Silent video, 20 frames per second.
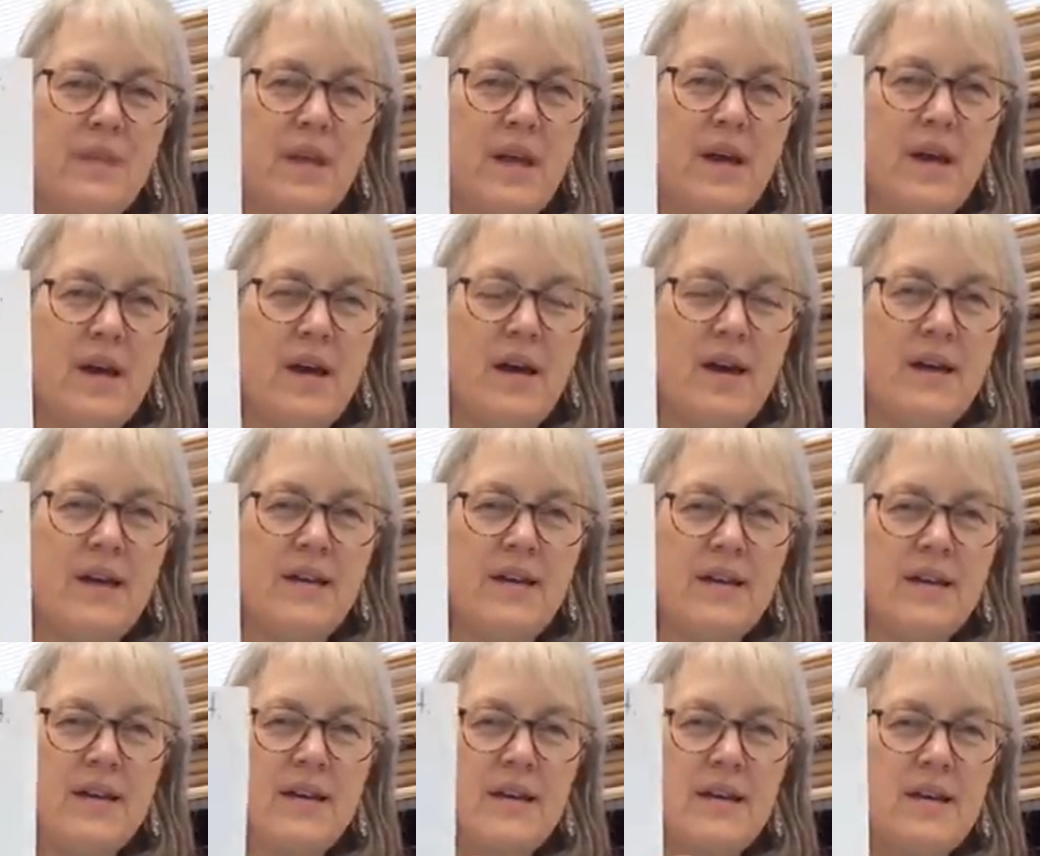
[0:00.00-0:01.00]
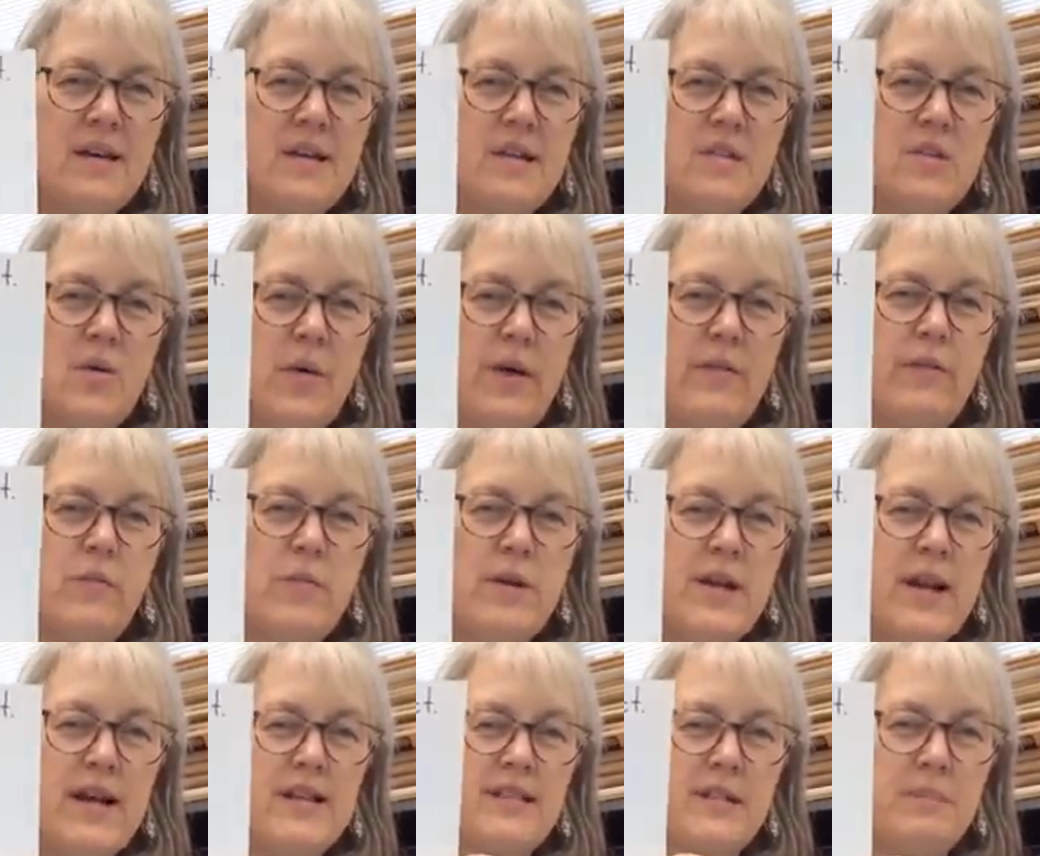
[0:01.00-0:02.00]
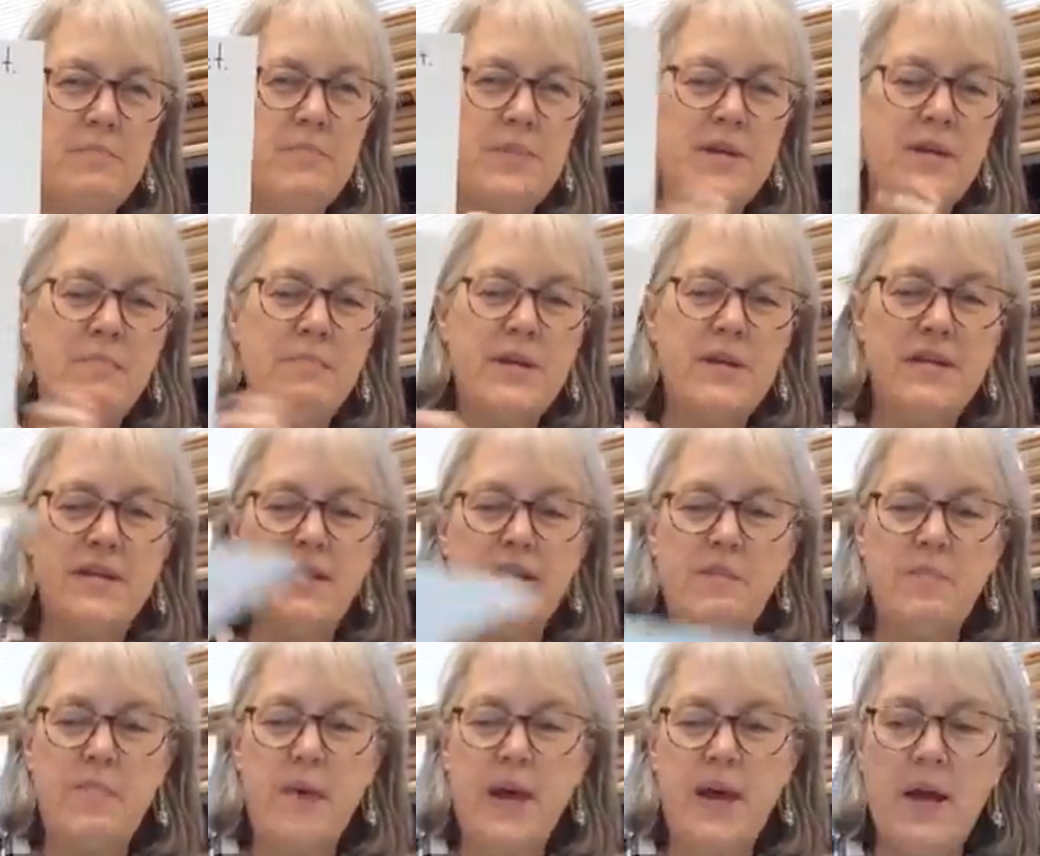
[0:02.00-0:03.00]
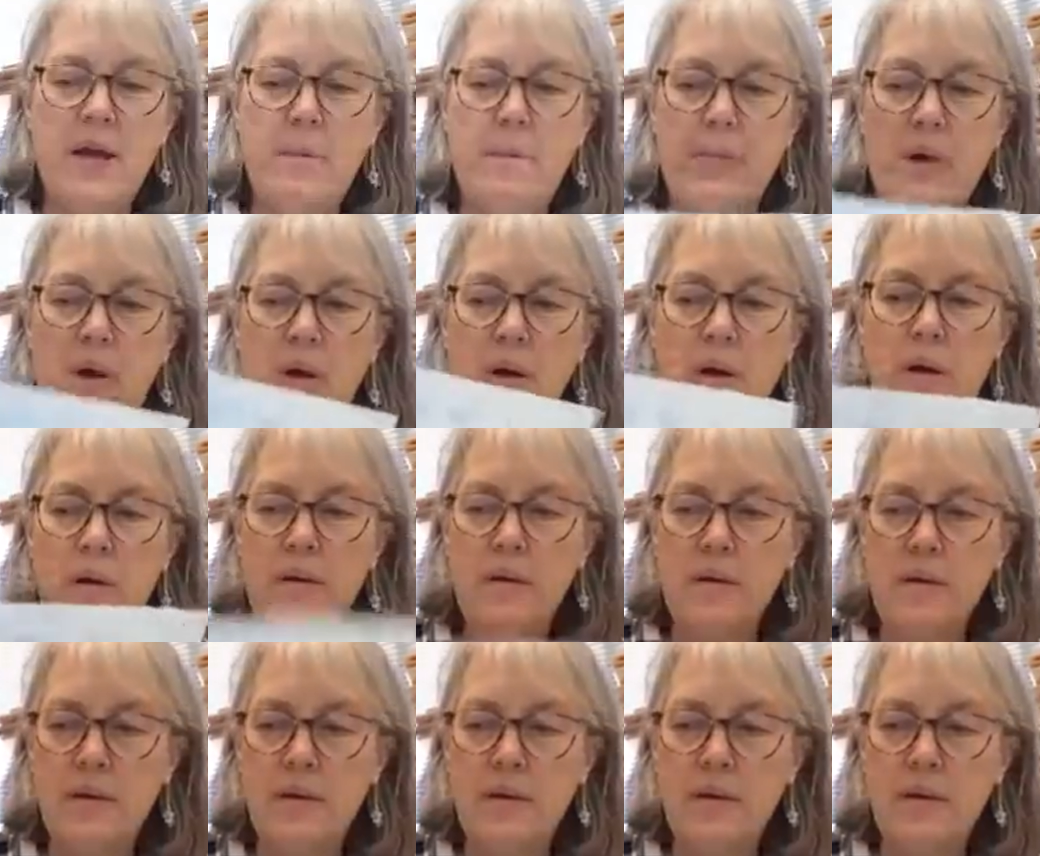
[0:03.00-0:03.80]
Okay, so everyone has a big piece of paper,